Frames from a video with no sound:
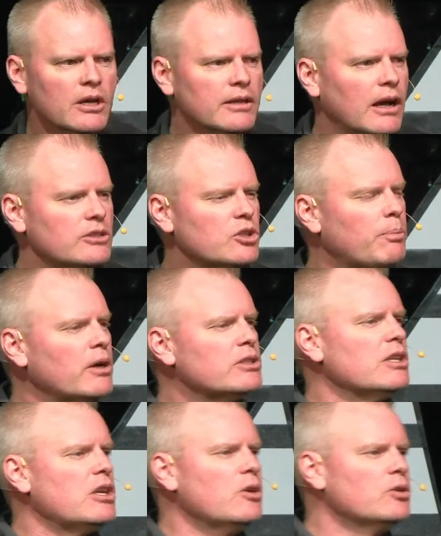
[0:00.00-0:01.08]
Uh, so,
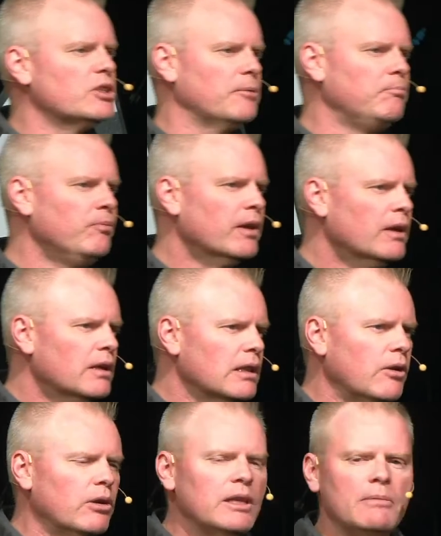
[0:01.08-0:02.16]
persecution
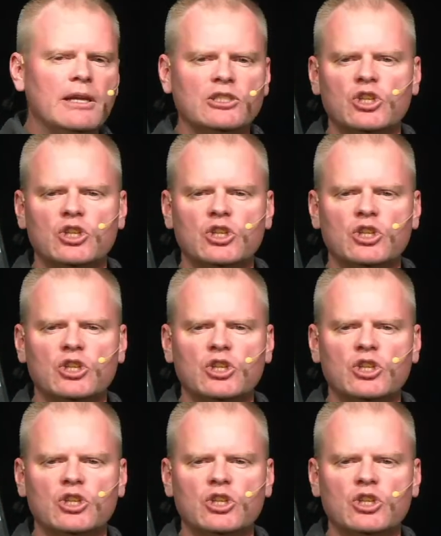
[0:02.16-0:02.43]
literally means